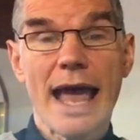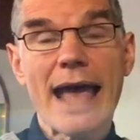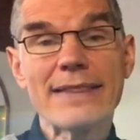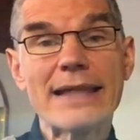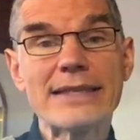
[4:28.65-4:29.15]

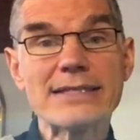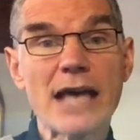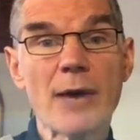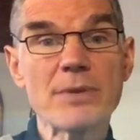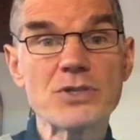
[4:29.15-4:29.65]
and that the
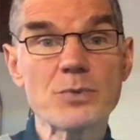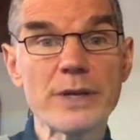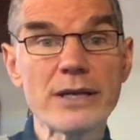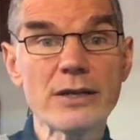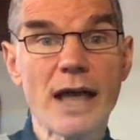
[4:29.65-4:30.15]
psalmist
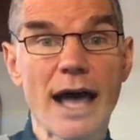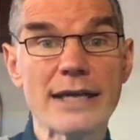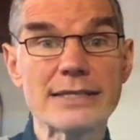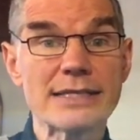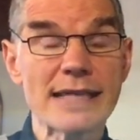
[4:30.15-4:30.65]

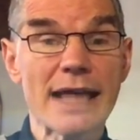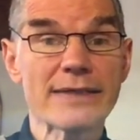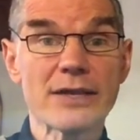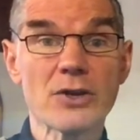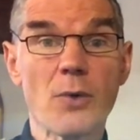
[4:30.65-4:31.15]
realizes
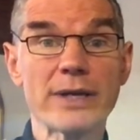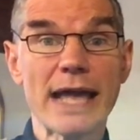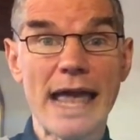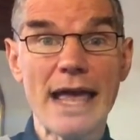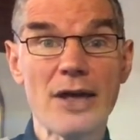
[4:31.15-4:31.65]
that they're going
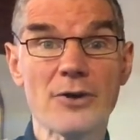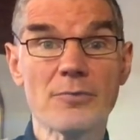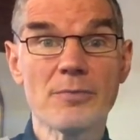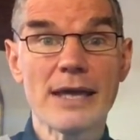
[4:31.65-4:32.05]
to hell.